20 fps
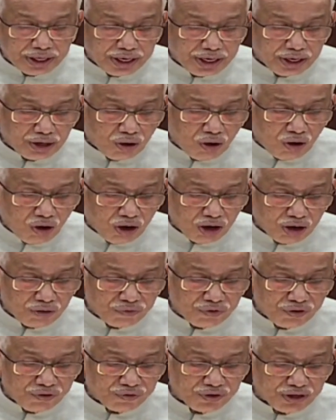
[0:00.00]
in all
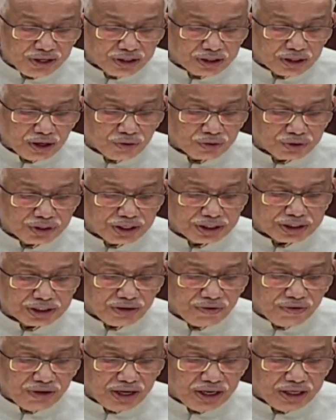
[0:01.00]
fifteen thousand
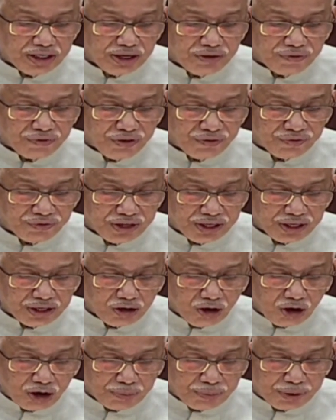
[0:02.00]
seven hundred fifteen
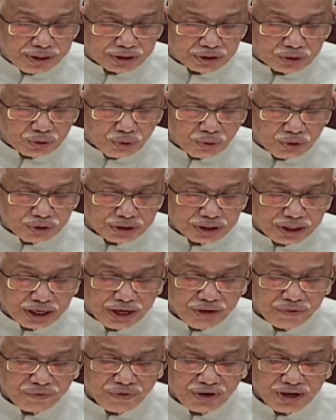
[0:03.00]
government schools
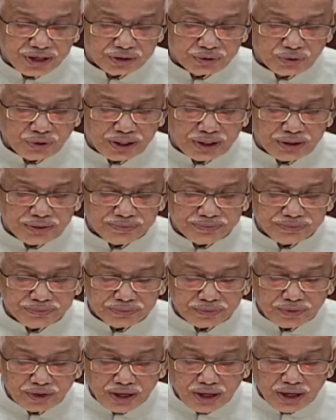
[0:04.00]
in phase one,
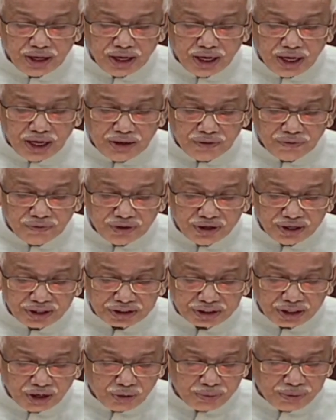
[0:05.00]
and
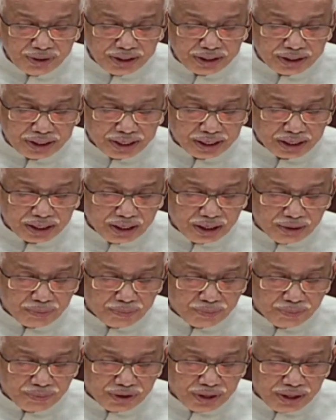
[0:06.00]
works have been taken up
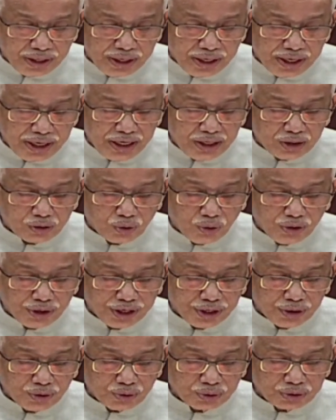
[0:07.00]
in
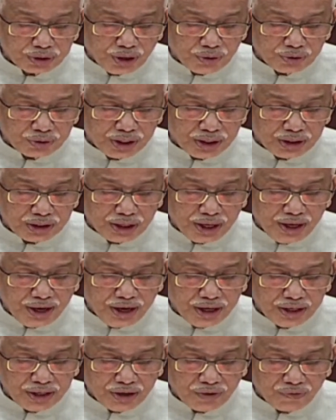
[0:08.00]
twenty-two thousand three
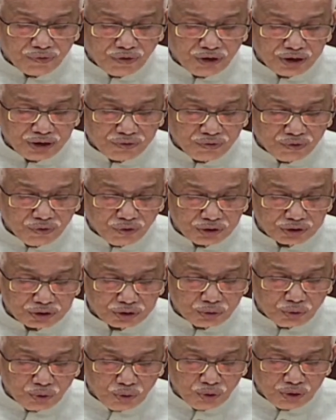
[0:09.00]
hundred forty-four
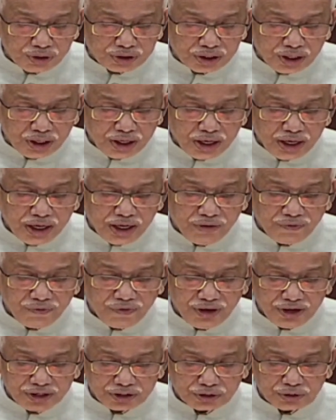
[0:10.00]
schools in
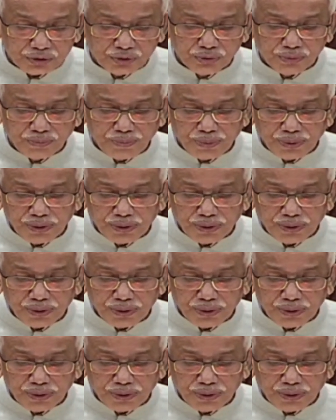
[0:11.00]
phase two.